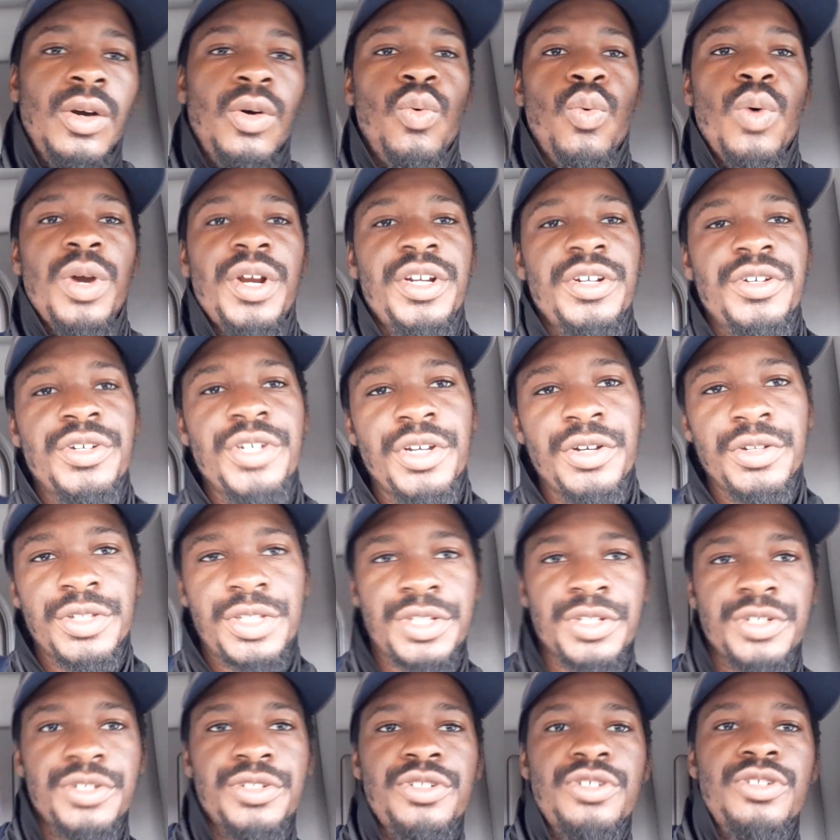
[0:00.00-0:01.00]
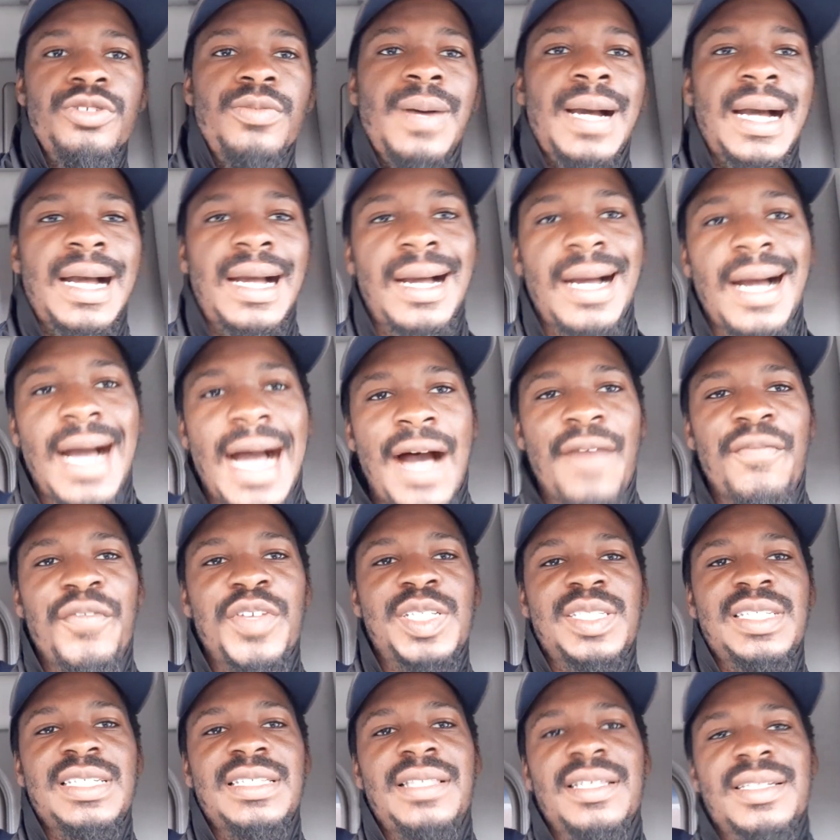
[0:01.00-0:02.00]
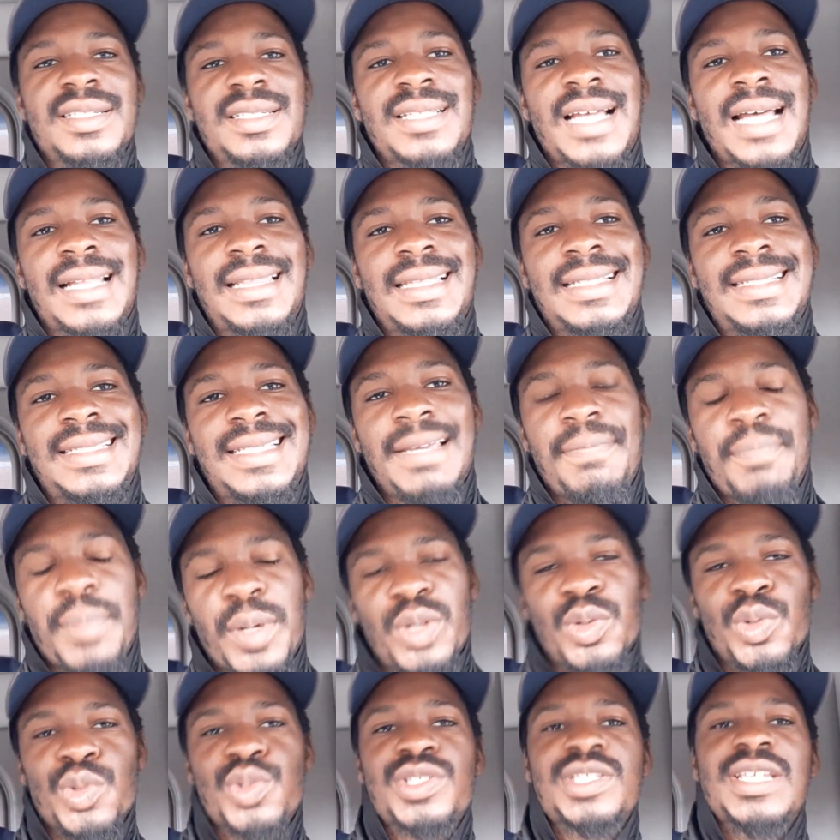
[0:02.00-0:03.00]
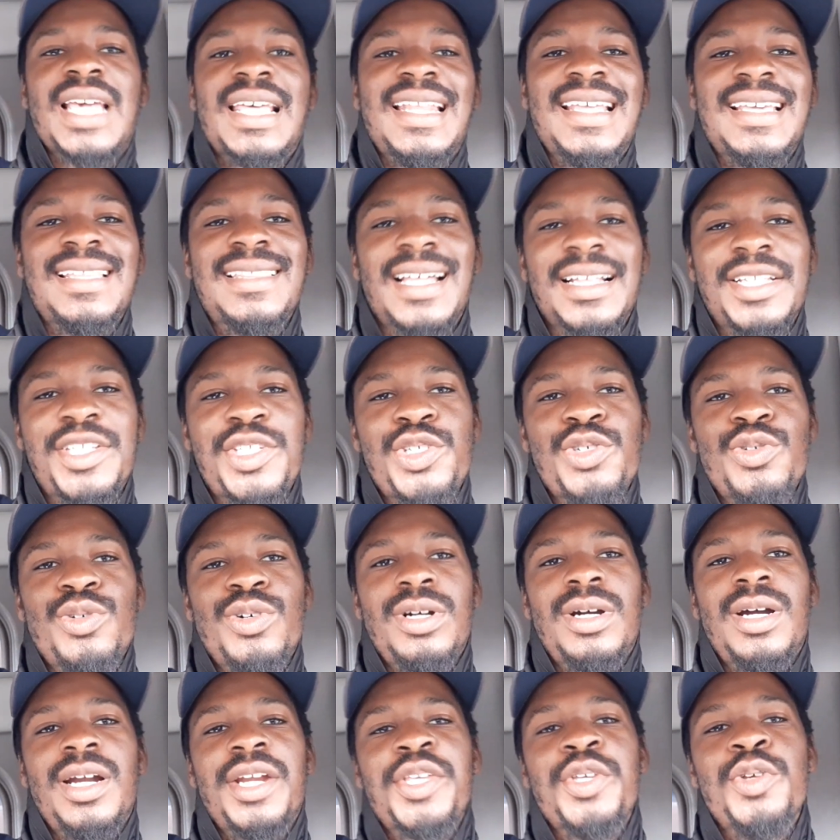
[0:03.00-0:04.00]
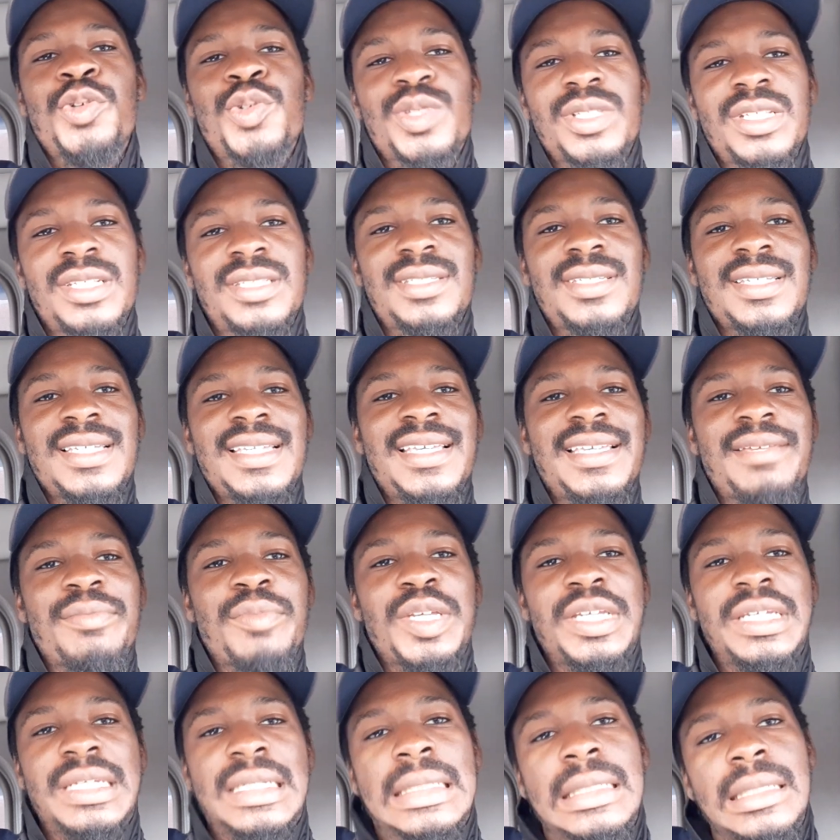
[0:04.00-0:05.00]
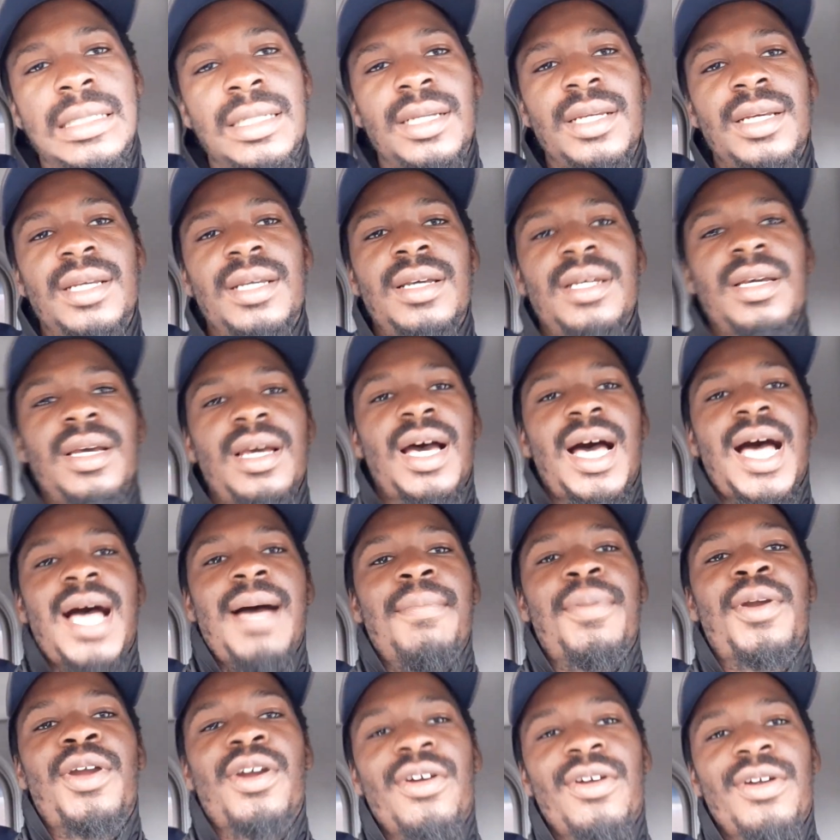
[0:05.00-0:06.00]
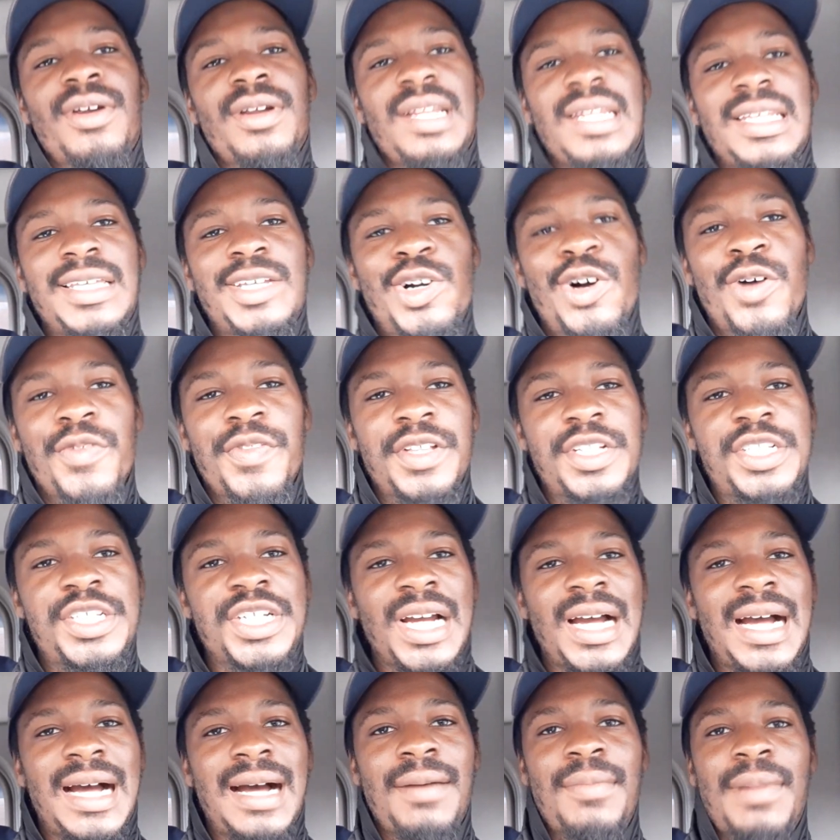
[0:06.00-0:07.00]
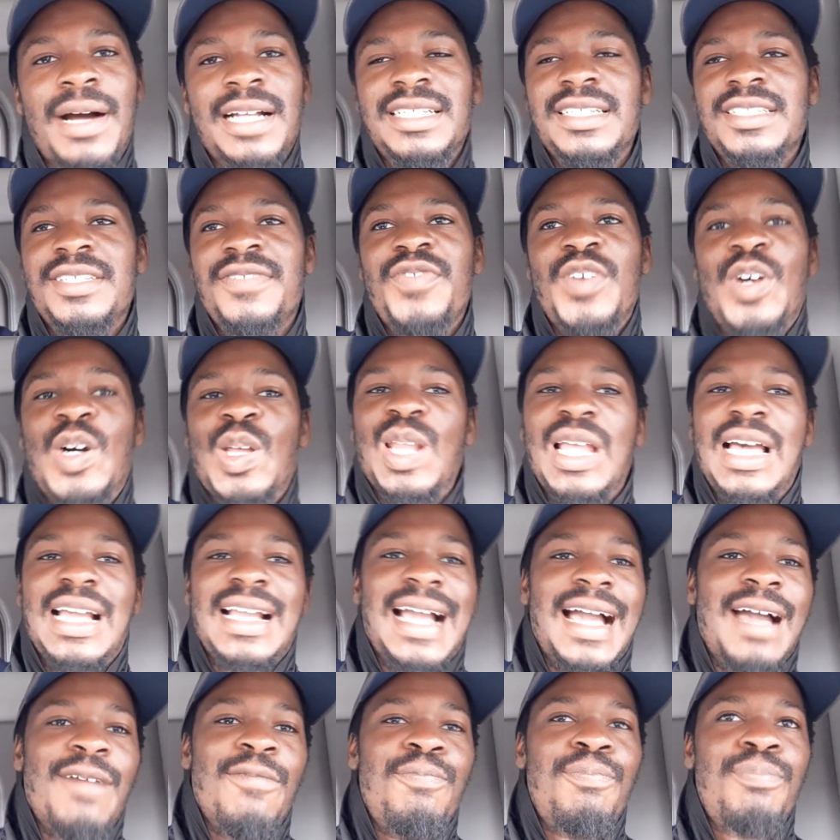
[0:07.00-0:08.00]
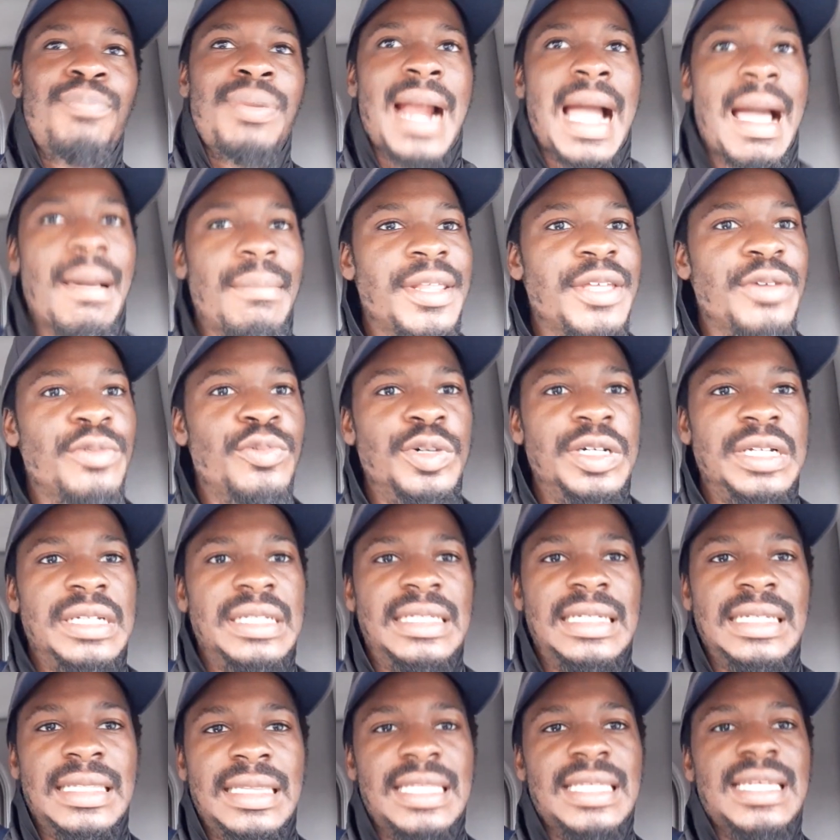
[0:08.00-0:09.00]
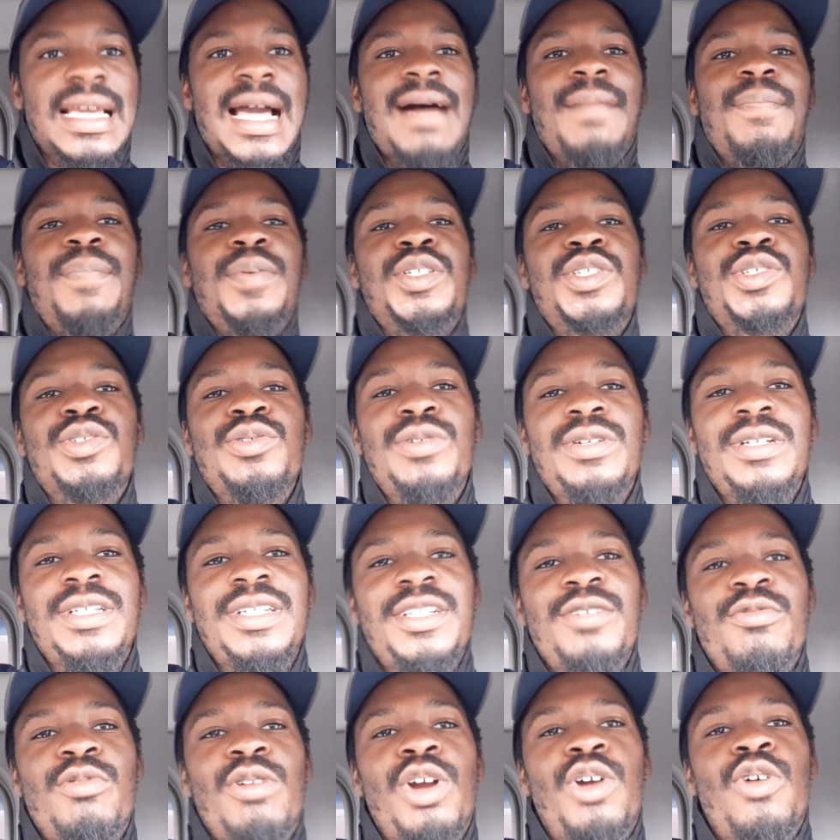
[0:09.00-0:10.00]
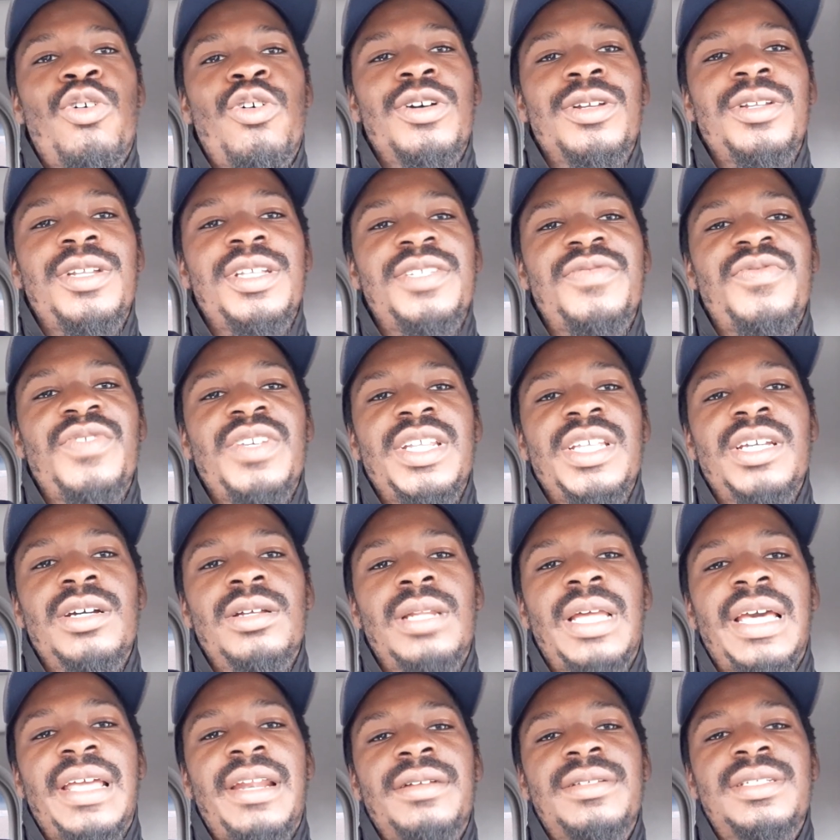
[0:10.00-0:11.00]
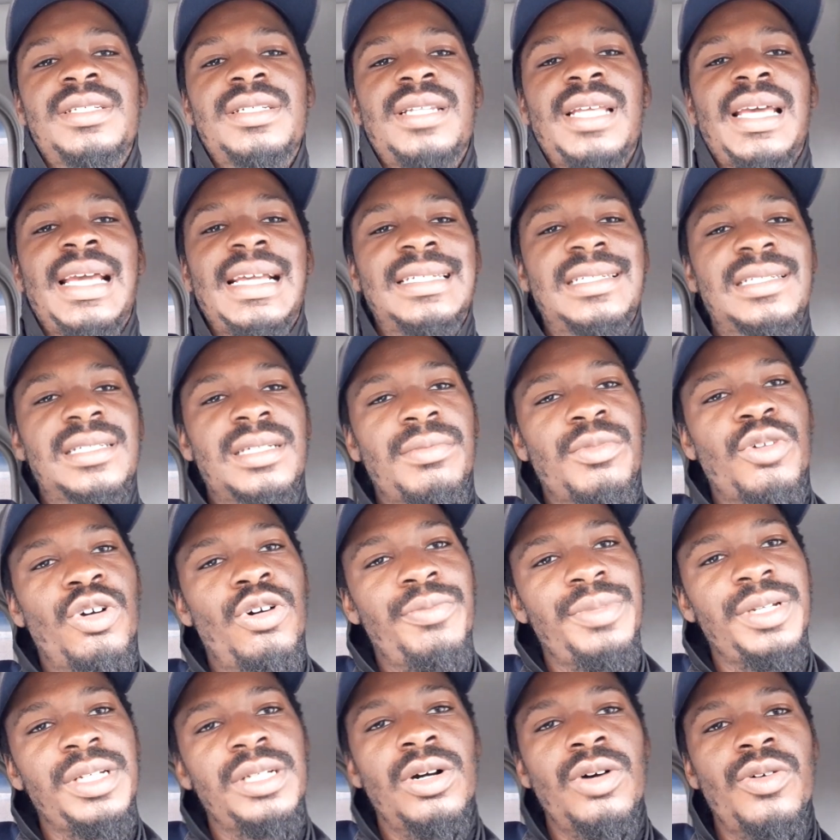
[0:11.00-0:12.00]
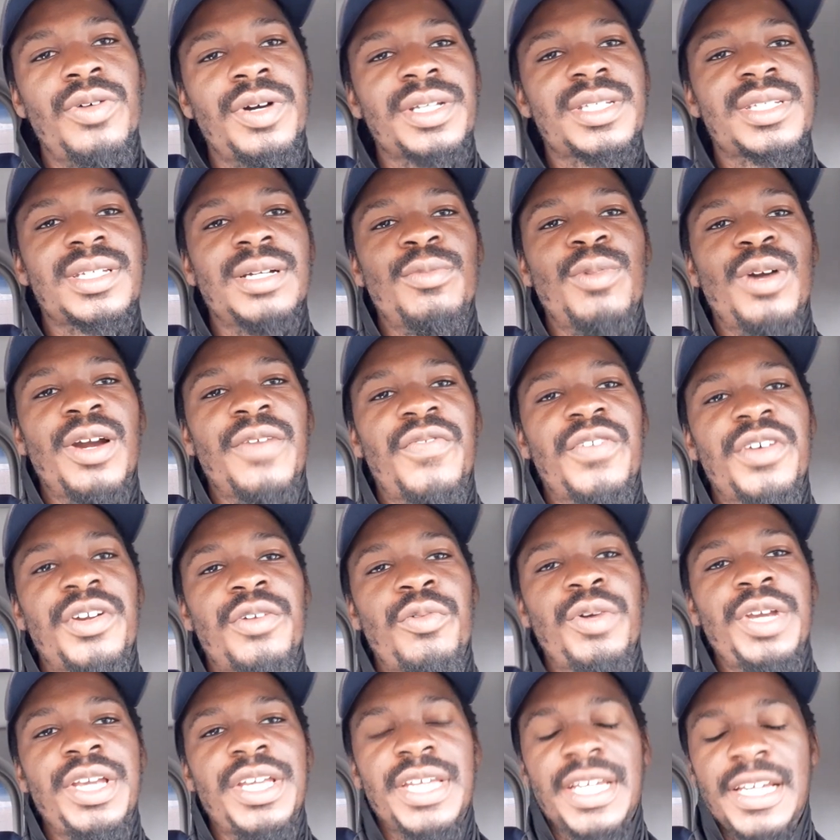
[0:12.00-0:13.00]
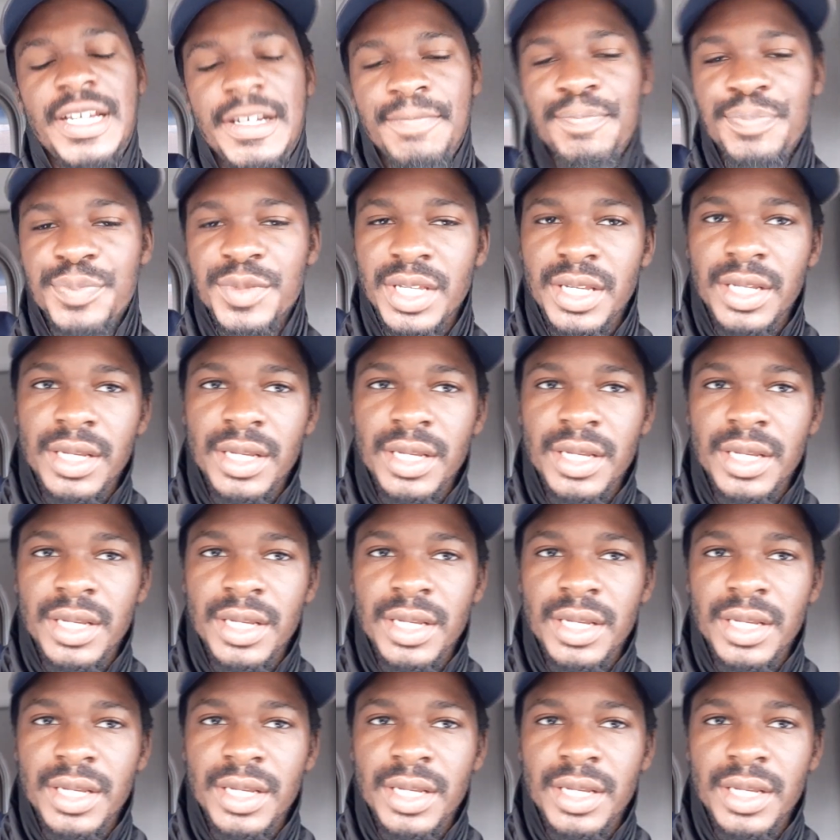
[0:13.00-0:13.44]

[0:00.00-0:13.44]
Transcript: What to do, YouTube? Obviously, this is not the typical setting that you are used to seeing me in. I'm currently on the job. I just felt like I probably wouldn't get the opportunity to record this video later today since I'm going to be going somewhere for the weekend.